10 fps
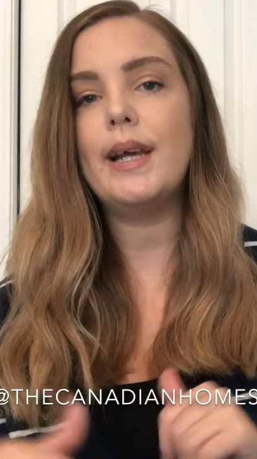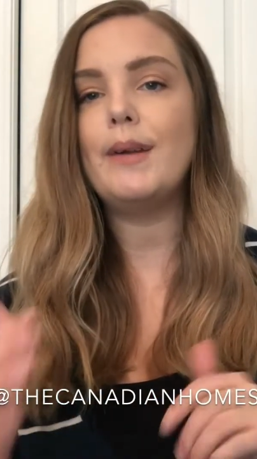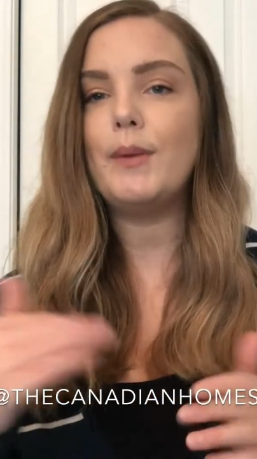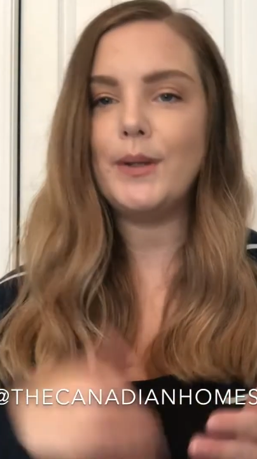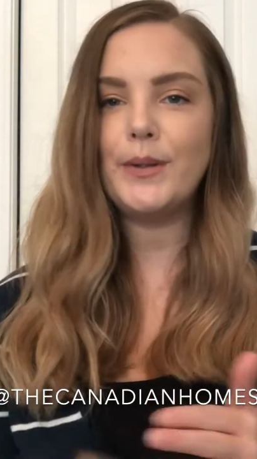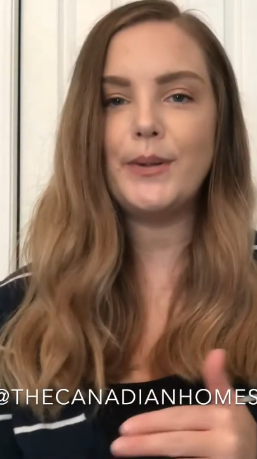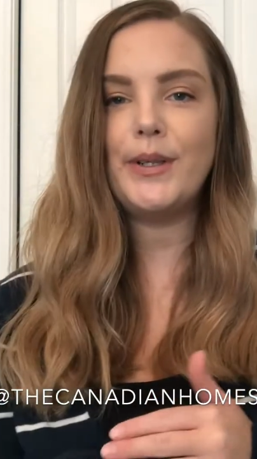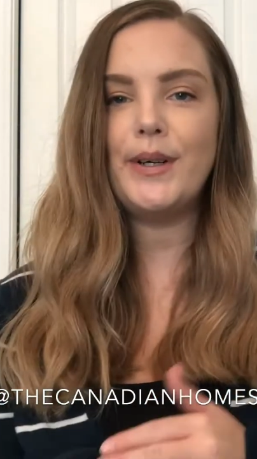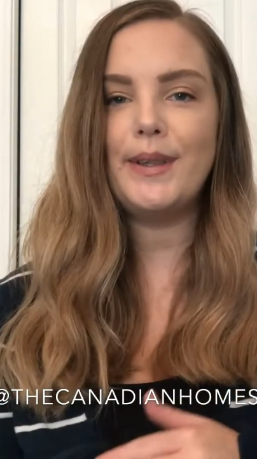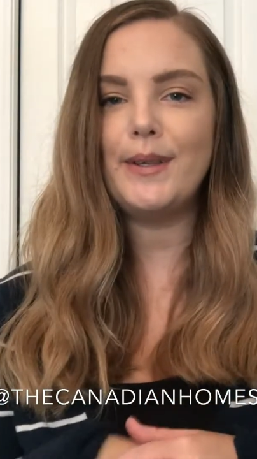and I will also
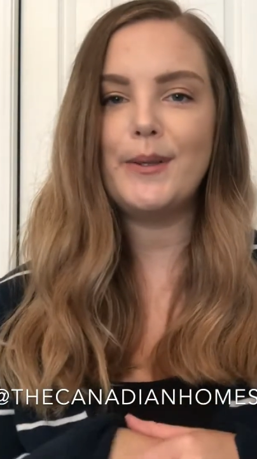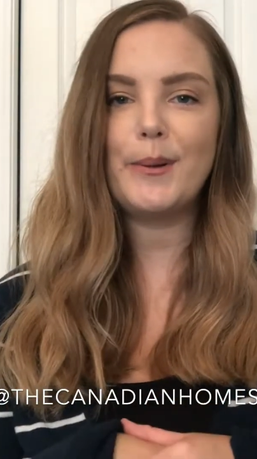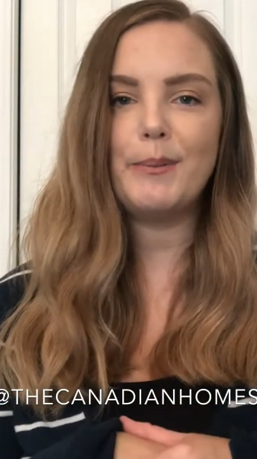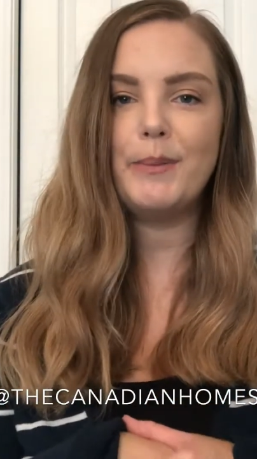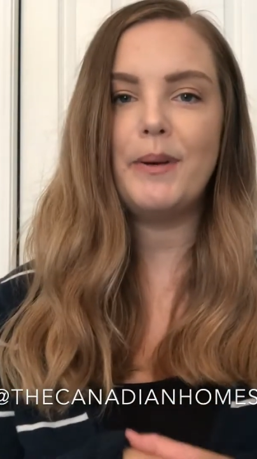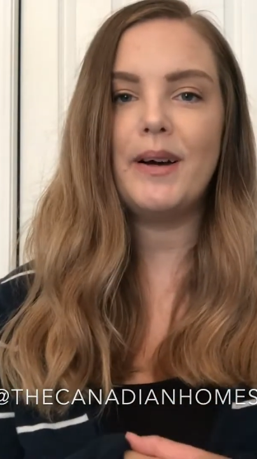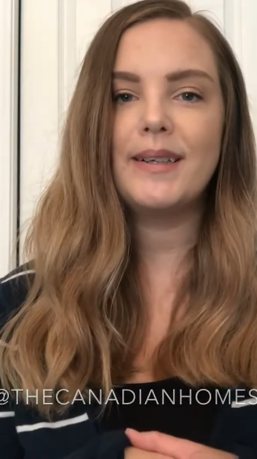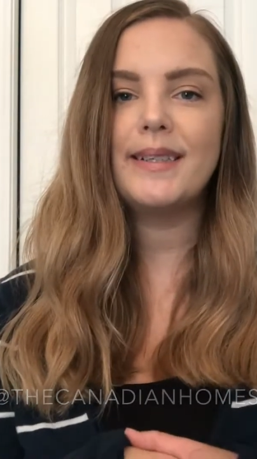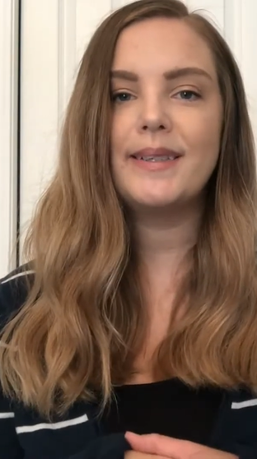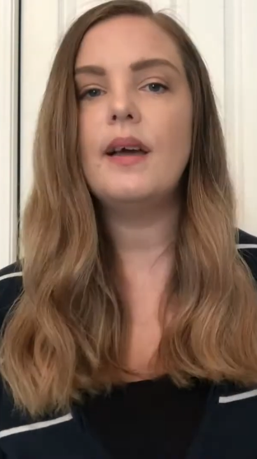share it in the description box.